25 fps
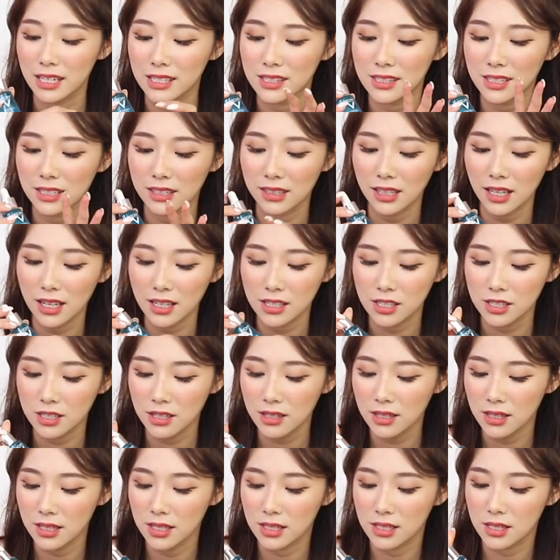The texture
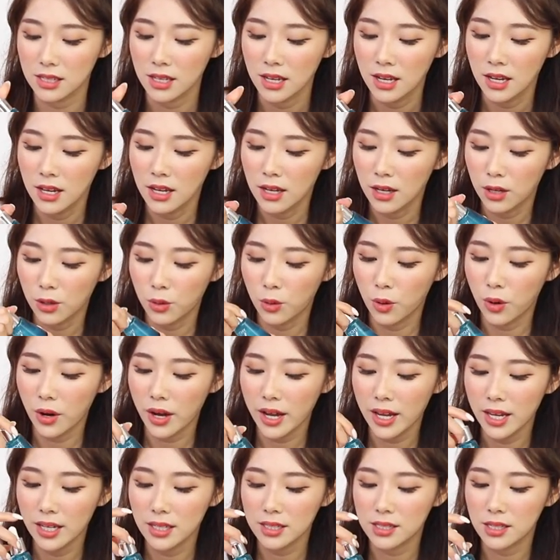is
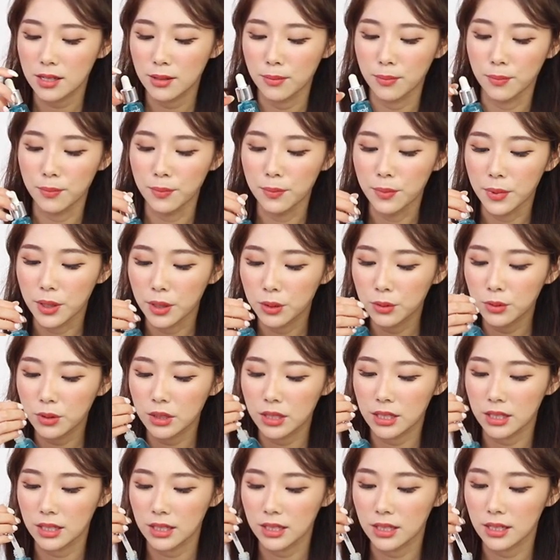quite
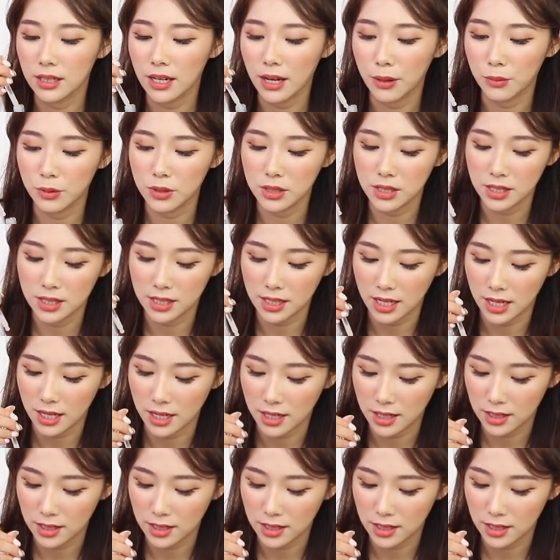milky, I would say.